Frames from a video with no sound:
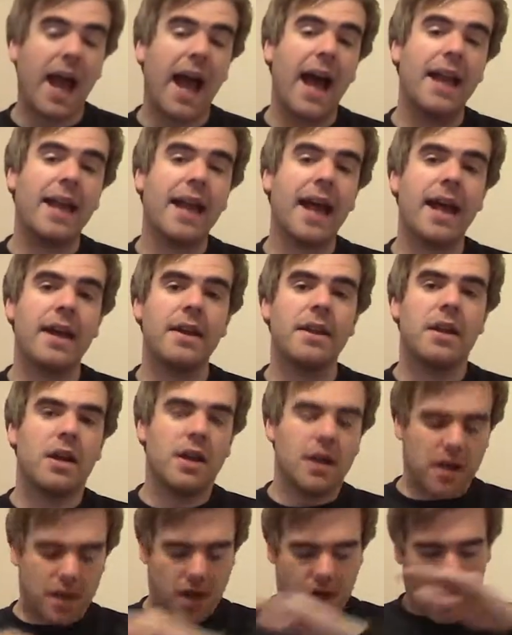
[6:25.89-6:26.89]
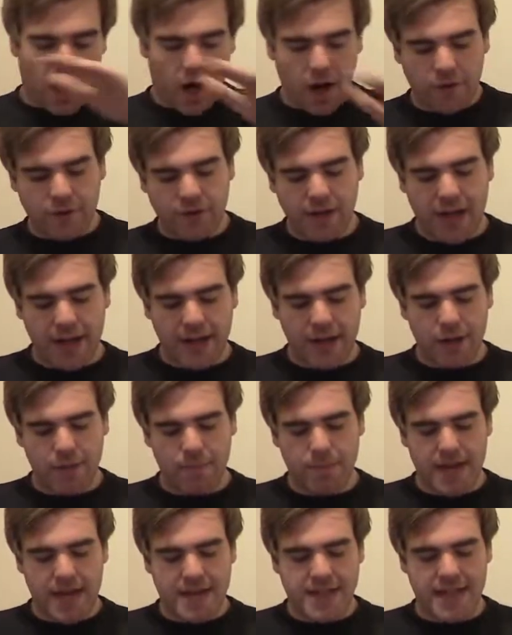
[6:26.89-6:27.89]
And then after that little
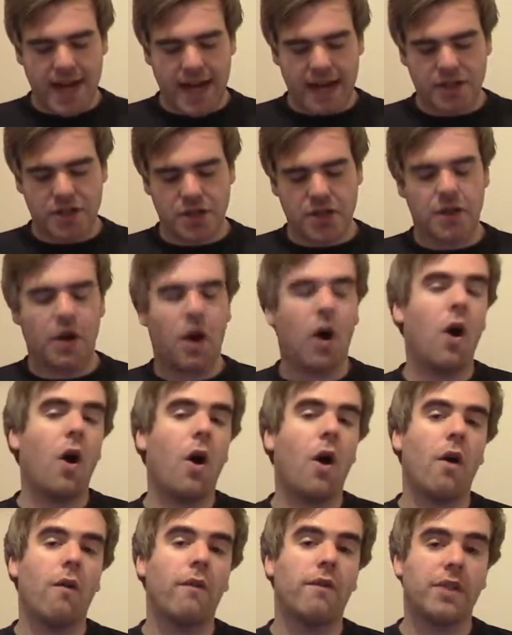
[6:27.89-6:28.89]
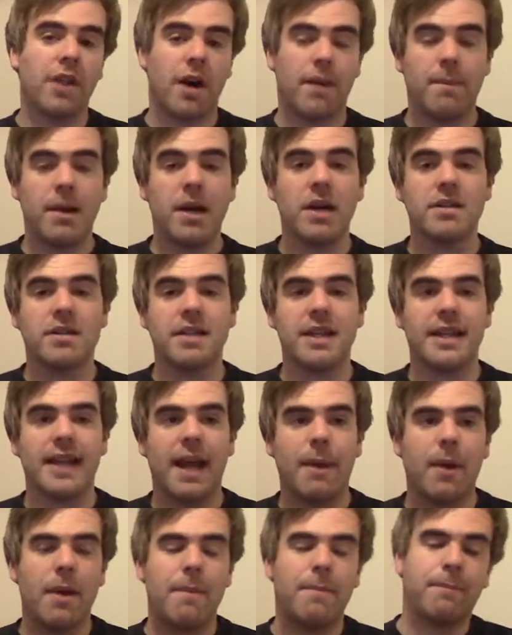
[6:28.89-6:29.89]
mini section of third party,
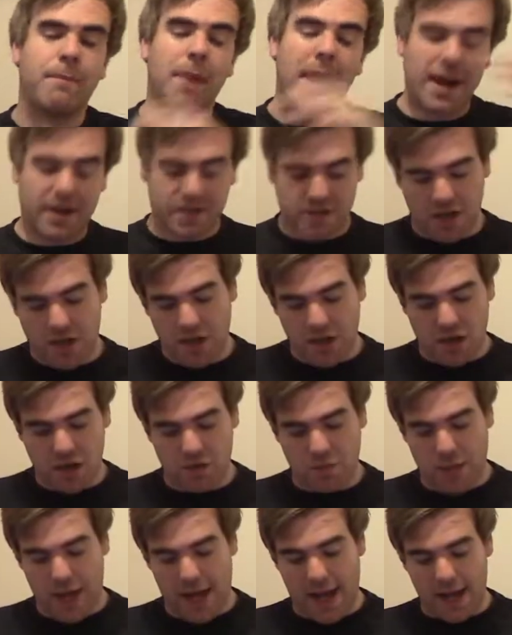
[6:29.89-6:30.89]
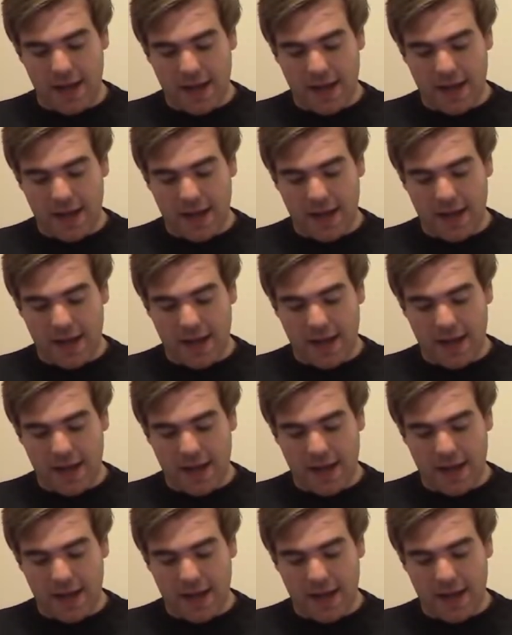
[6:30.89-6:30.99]
they went back to hardware.